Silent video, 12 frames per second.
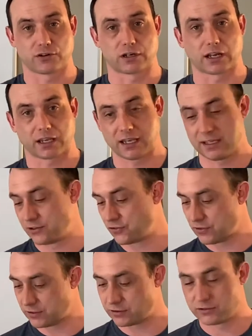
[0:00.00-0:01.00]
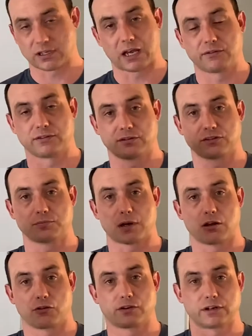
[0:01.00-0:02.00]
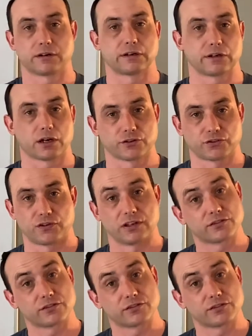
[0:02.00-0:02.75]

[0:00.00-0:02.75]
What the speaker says: A kid's fist is obviously smaller than an adult's fist.